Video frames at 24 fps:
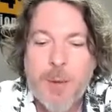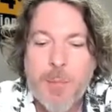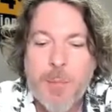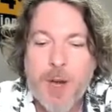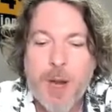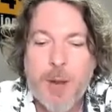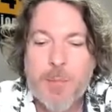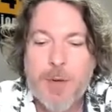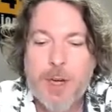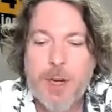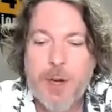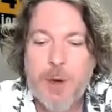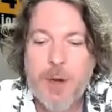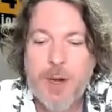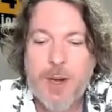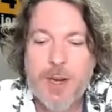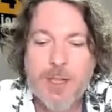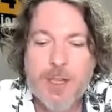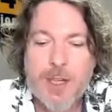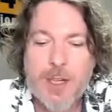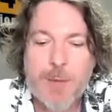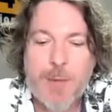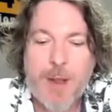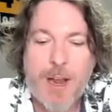But I'm
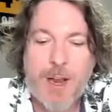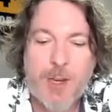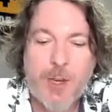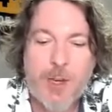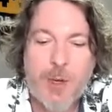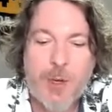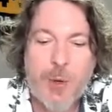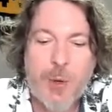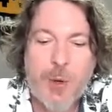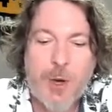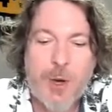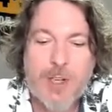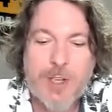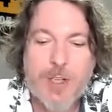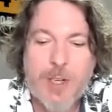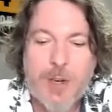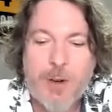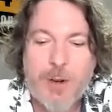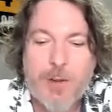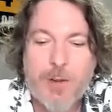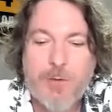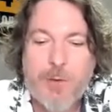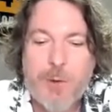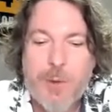curious about you. Is
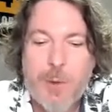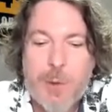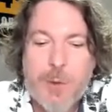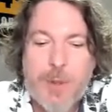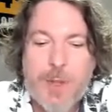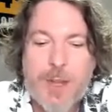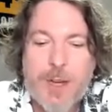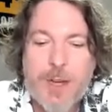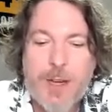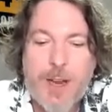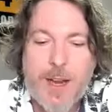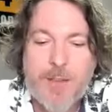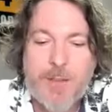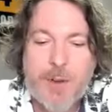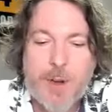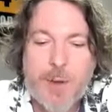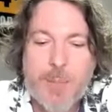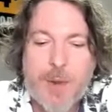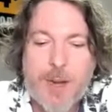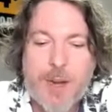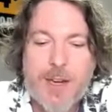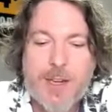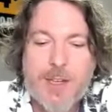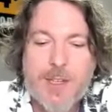there a food that
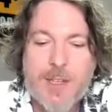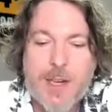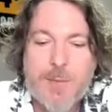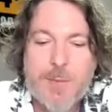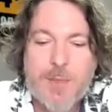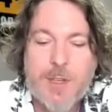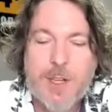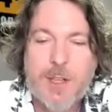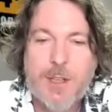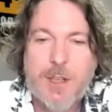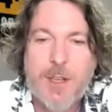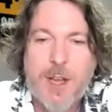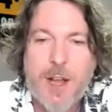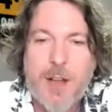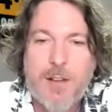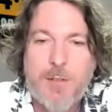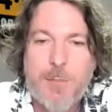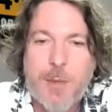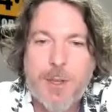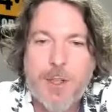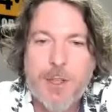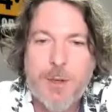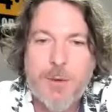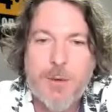everybody seems to
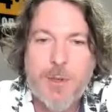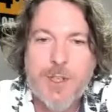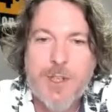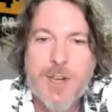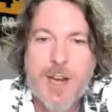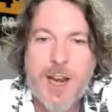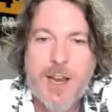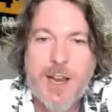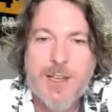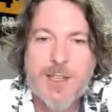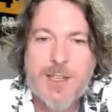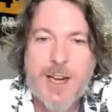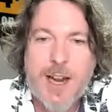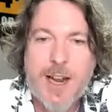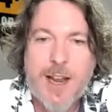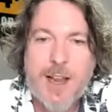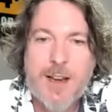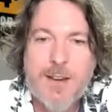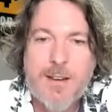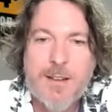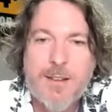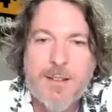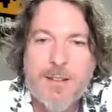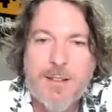love, but you just can't
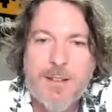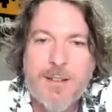stand?